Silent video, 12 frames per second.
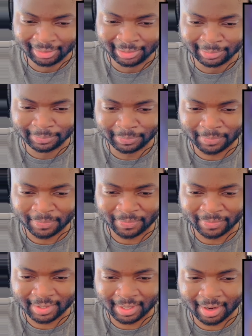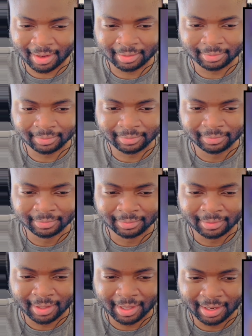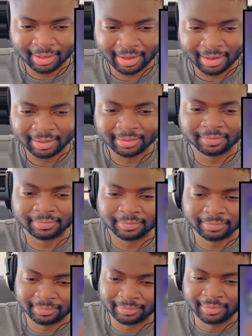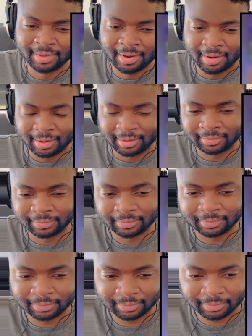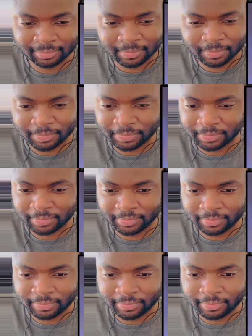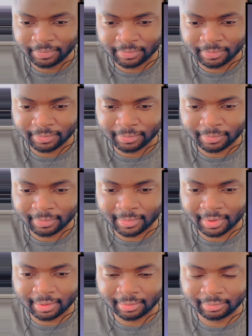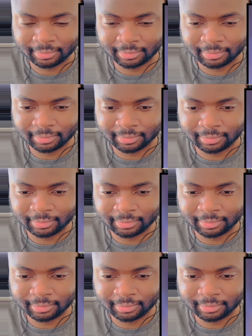The person shown says nothing.